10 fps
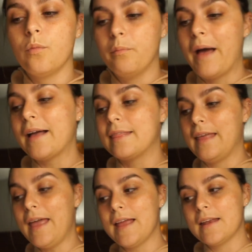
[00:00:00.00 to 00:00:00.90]
Back
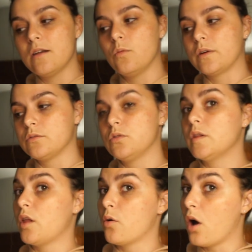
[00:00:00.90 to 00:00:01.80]
then when I was
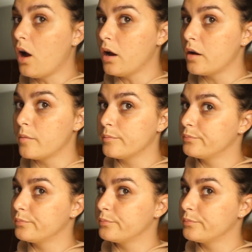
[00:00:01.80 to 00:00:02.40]
doing low carb,